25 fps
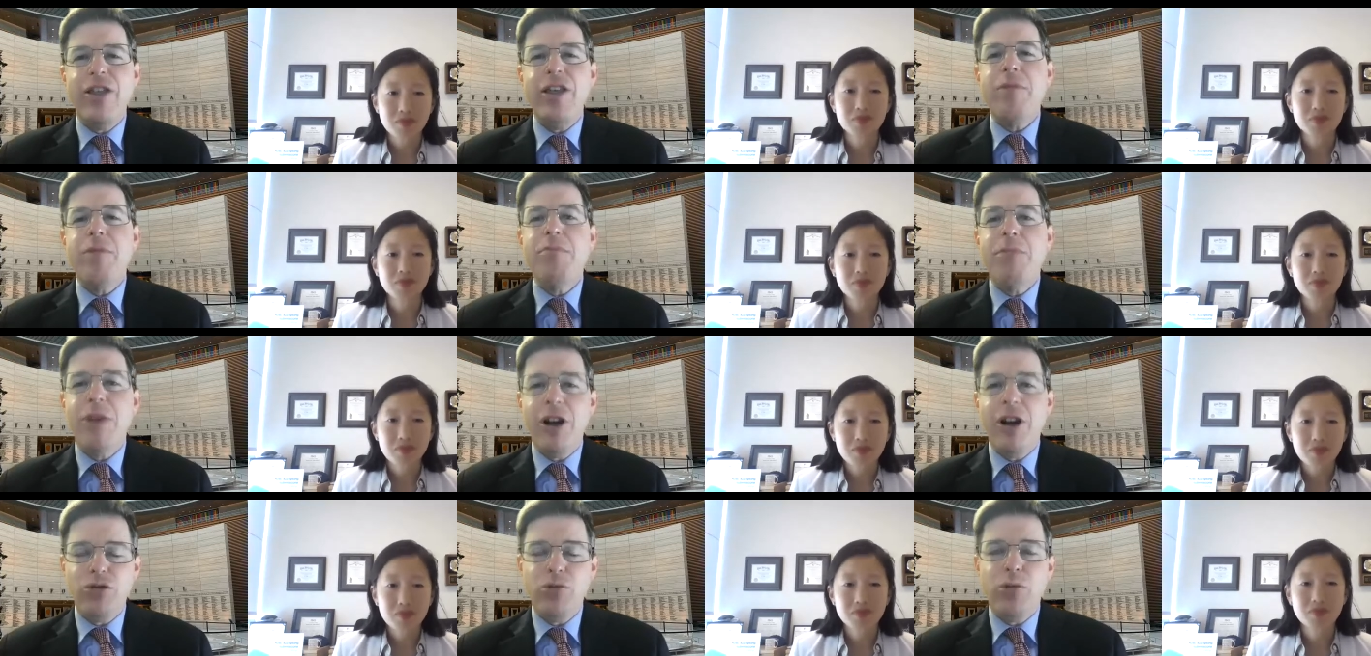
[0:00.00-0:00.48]
Speaker 1: the
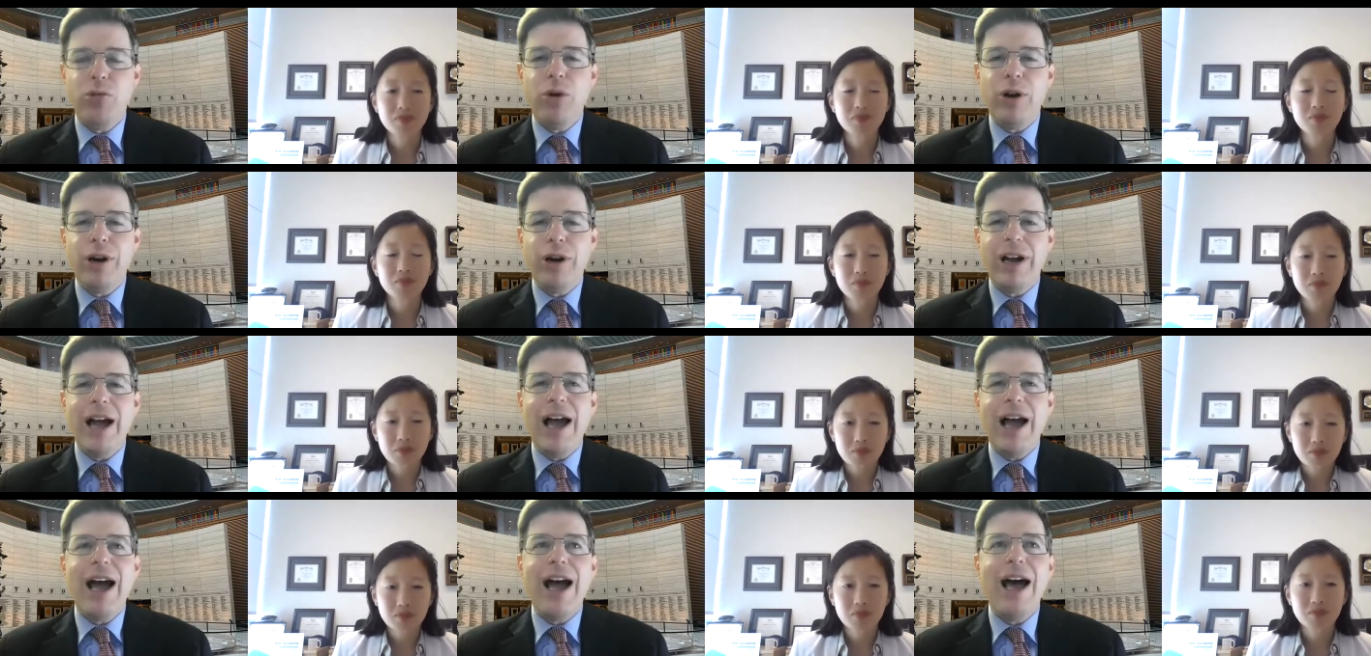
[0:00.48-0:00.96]
much
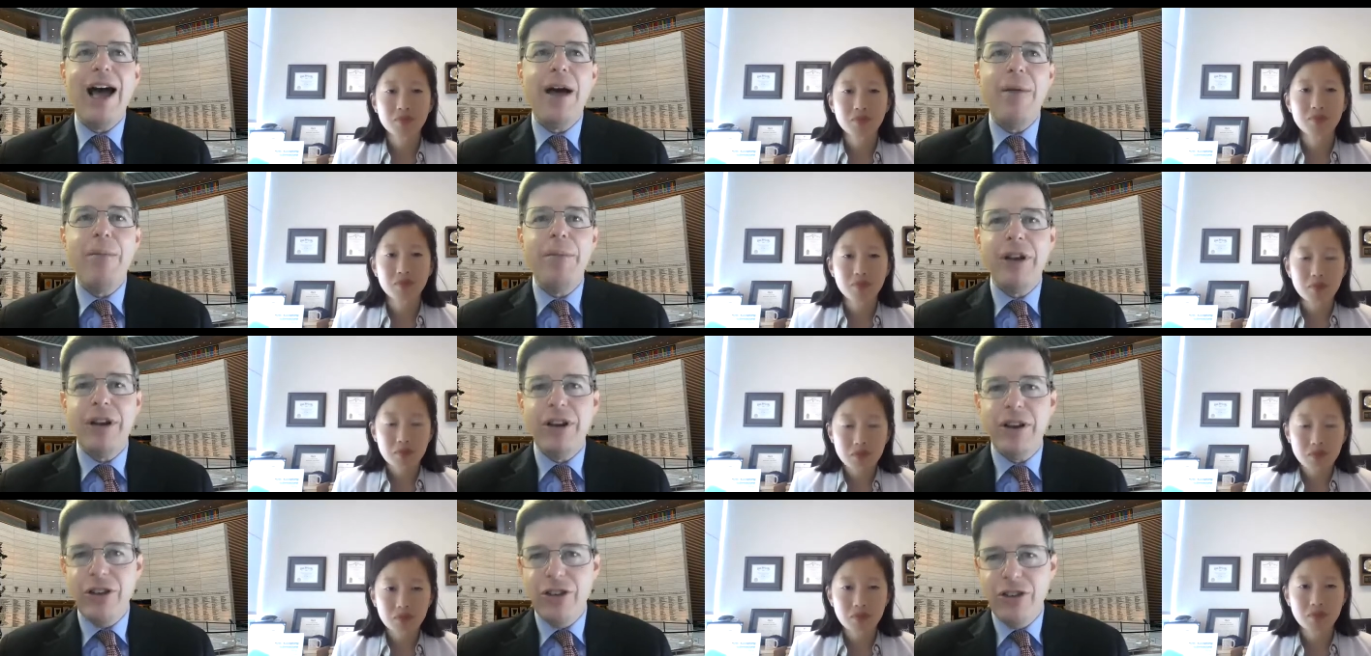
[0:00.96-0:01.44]
more
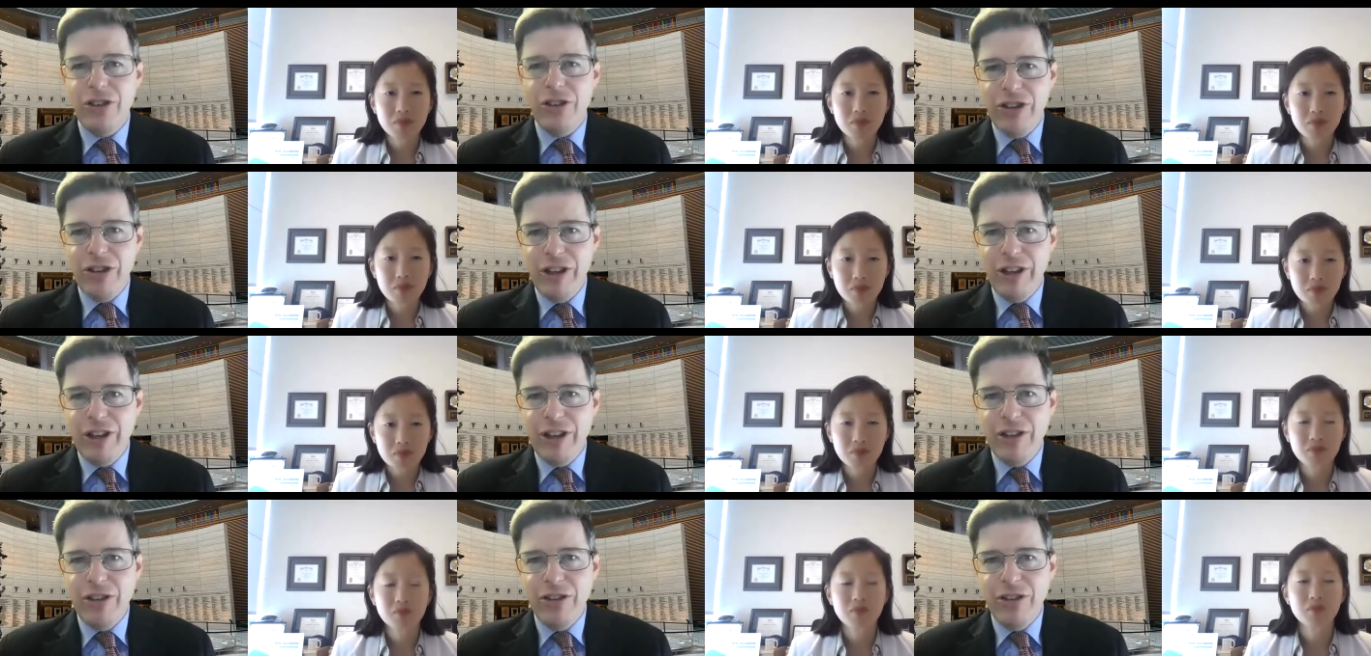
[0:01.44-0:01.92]
common
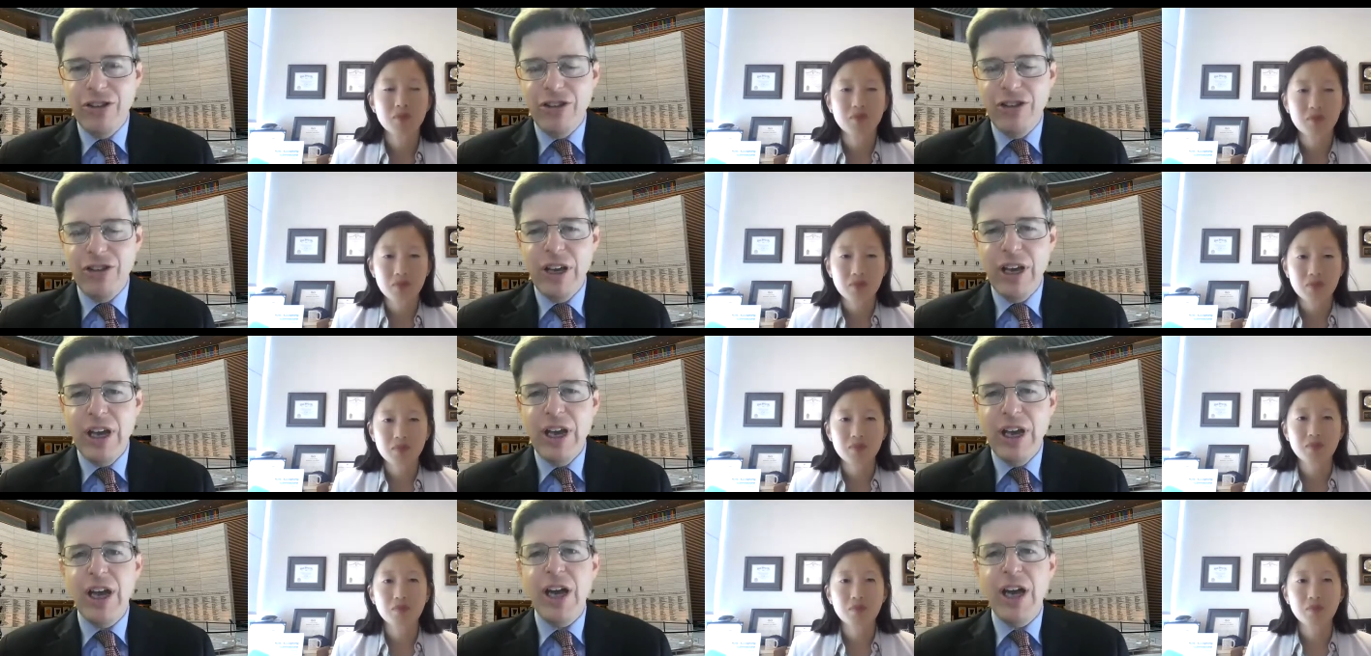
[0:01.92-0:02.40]
disease.
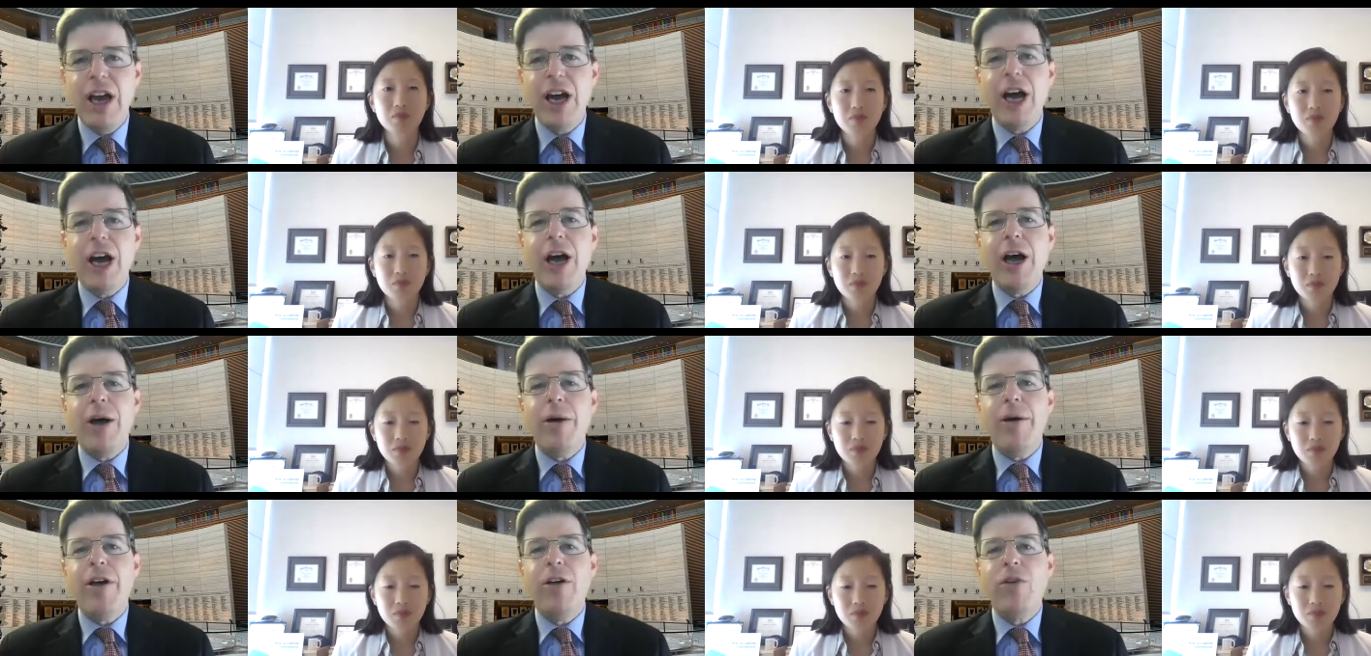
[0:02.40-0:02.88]

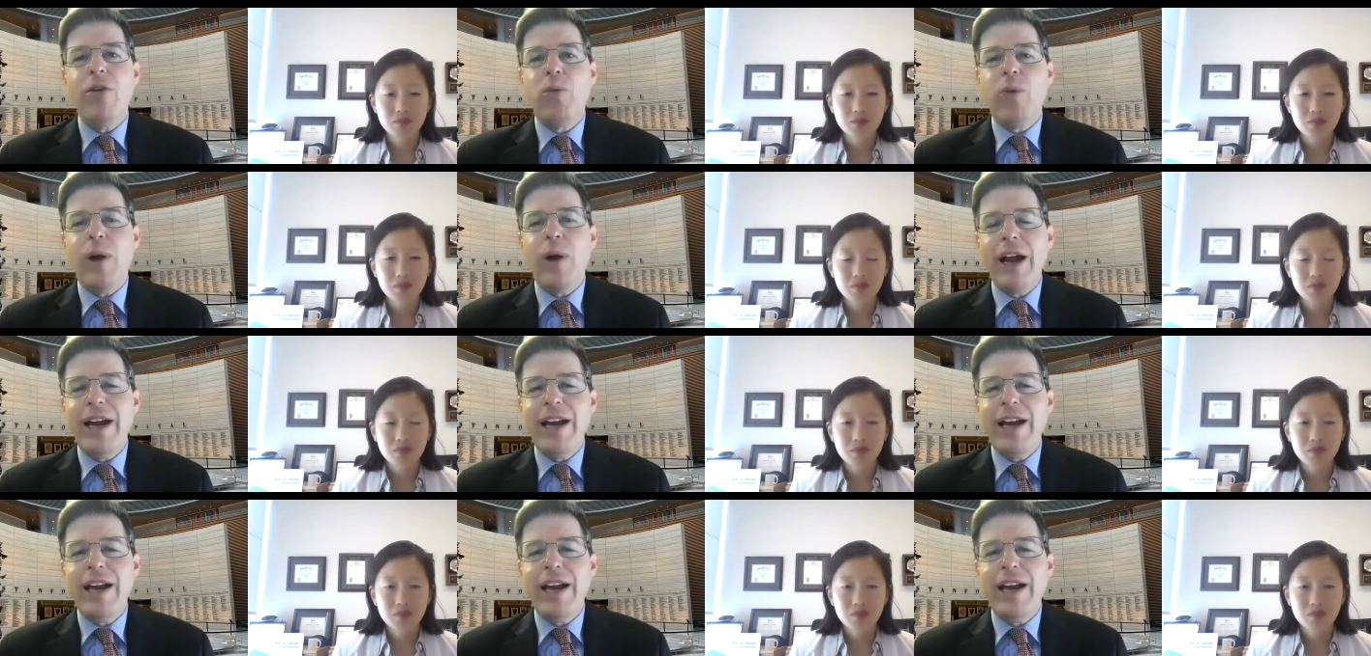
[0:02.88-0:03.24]
Uh, right